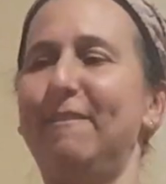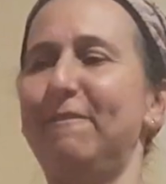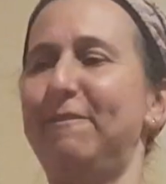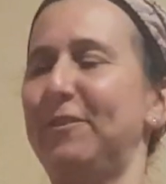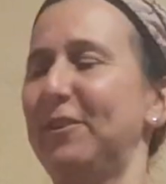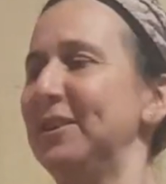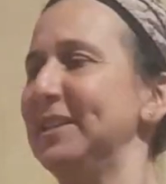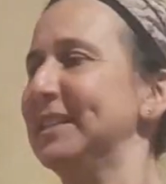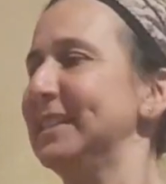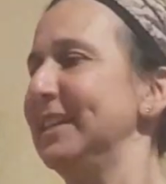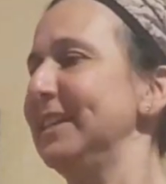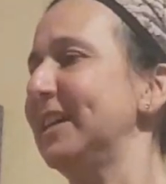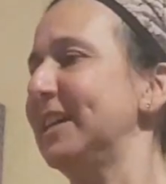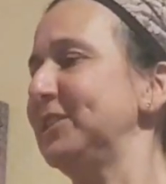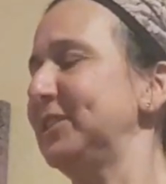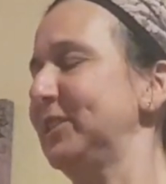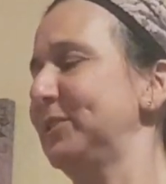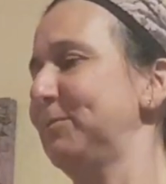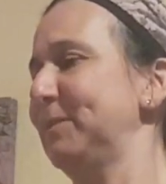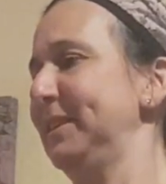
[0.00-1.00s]
Firstly, I
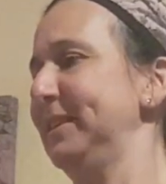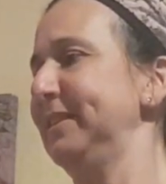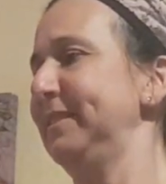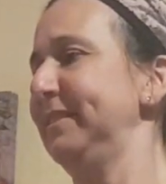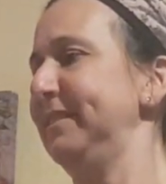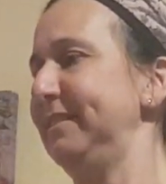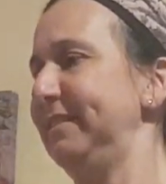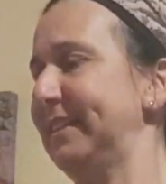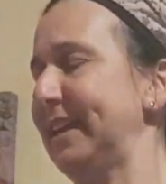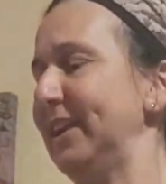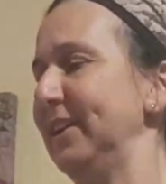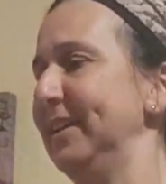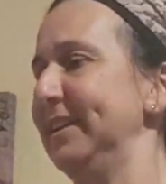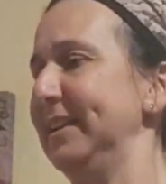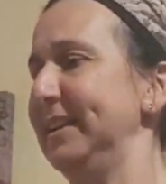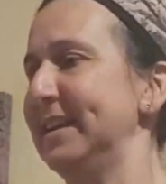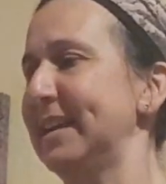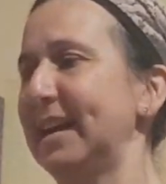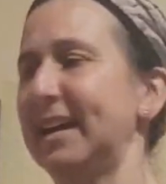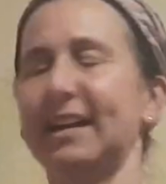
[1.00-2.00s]
just want to
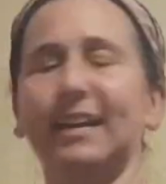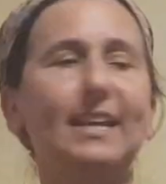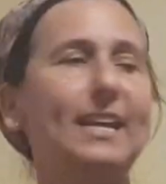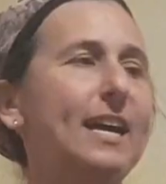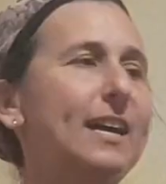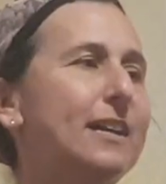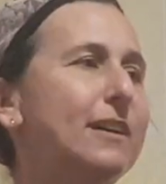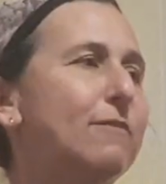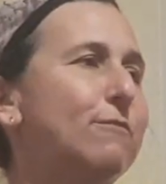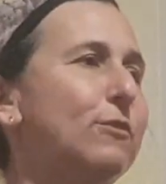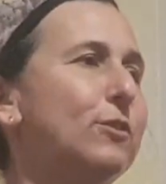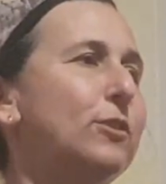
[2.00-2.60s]
thank Nachlia